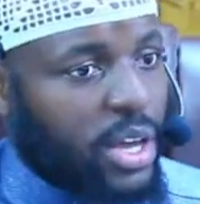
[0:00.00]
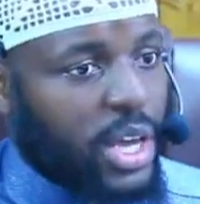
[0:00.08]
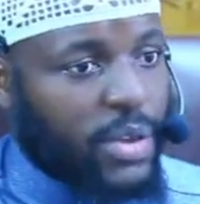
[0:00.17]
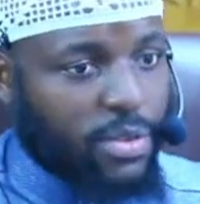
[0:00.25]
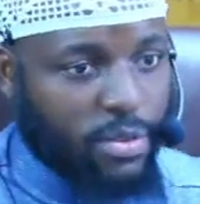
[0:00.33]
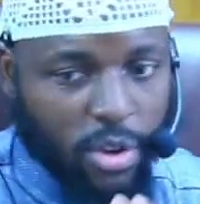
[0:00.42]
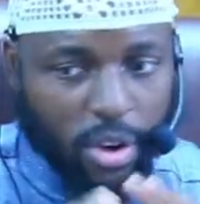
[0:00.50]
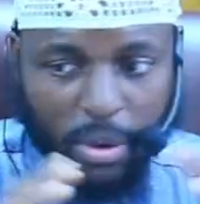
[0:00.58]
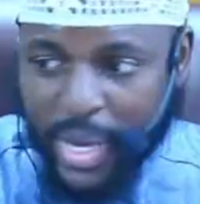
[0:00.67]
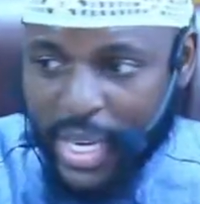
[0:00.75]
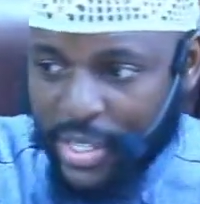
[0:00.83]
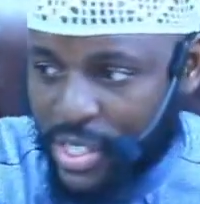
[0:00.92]
If you've got a
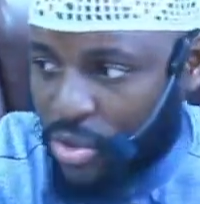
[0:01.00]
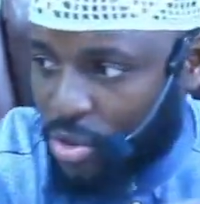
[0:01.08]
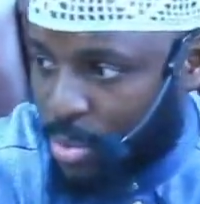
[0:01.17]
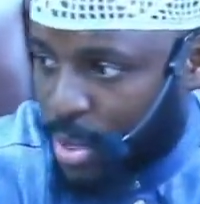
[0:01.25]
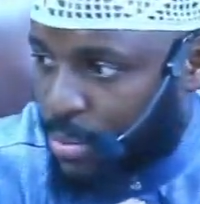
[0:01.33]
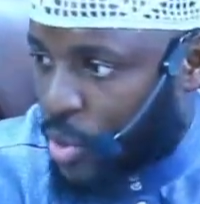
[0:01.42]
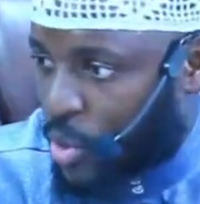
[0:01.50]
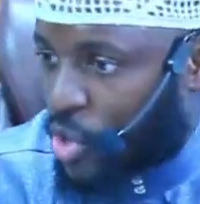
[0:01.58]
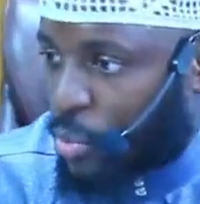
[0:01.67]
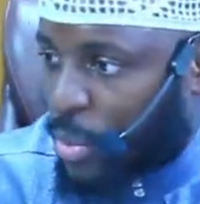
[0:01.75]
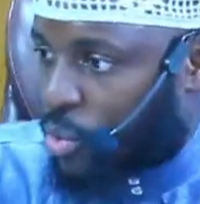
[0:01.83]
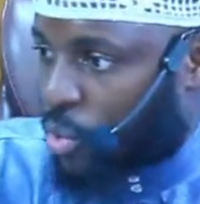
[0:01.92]
basin or a big bowl and you
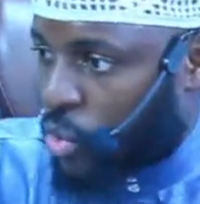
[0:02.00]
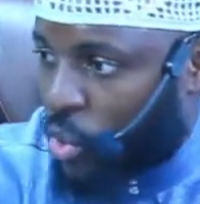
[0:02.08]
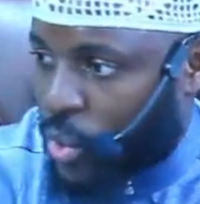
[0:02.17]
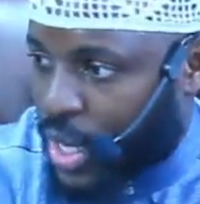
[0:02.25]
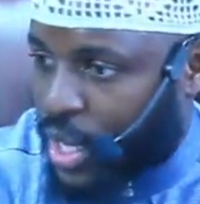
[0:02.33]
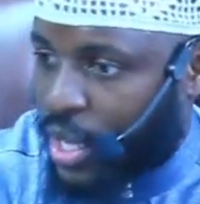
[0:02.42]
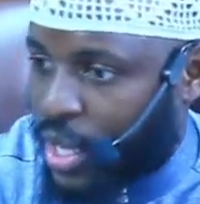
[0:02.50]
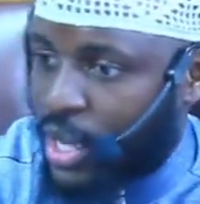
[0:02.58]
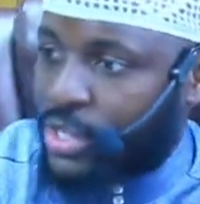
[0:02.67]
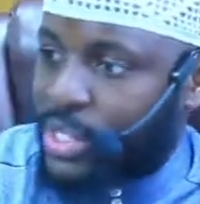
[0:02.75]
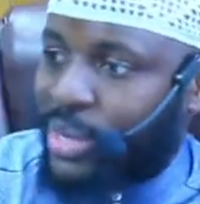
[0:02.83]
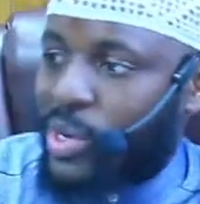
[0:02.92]
make wudu in it,
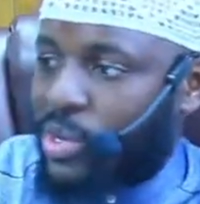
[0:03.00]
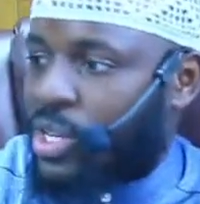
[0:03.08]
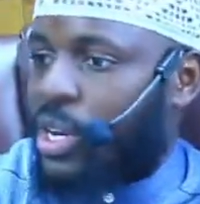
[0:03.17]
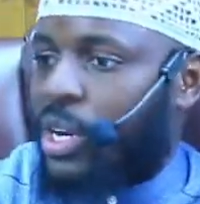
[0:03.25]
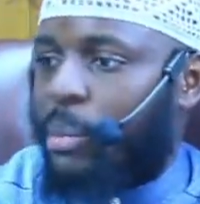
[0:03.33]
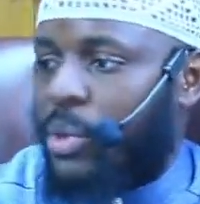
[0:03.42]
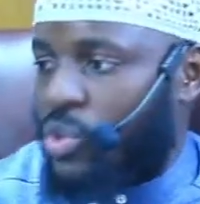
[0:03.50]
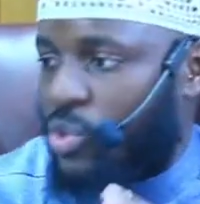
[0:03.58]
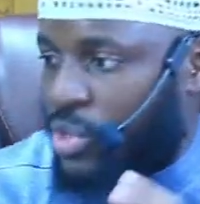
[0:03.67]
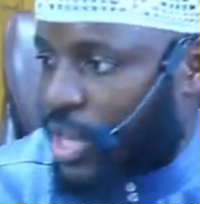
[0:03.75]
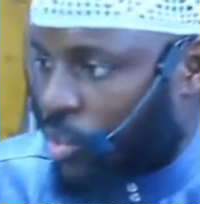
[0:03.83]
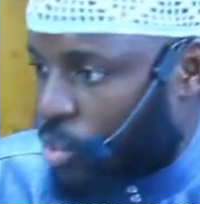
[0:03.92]
someone else can't come and use
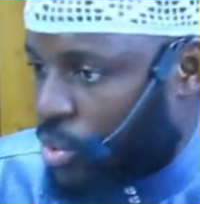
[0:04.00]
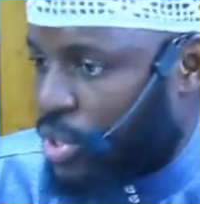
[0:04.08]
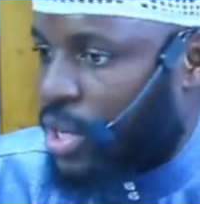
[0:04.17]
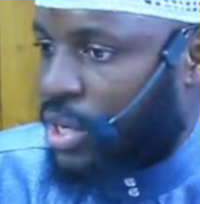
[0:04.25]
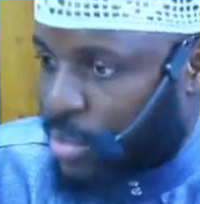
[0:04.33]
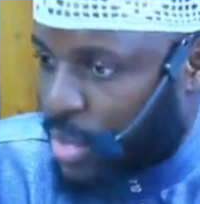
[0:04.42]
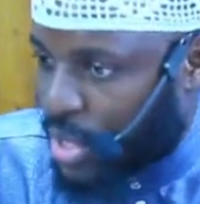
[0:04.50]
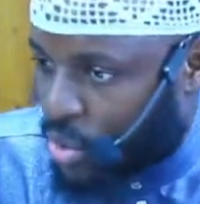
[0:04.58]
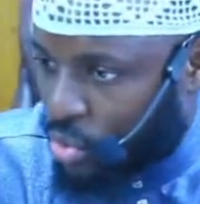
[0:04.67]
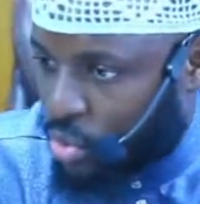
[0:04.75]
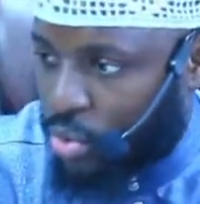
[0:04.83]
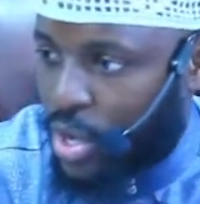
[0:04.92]
that water to make
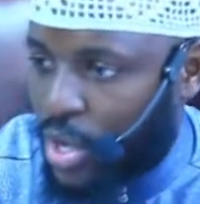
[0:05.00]
wudu.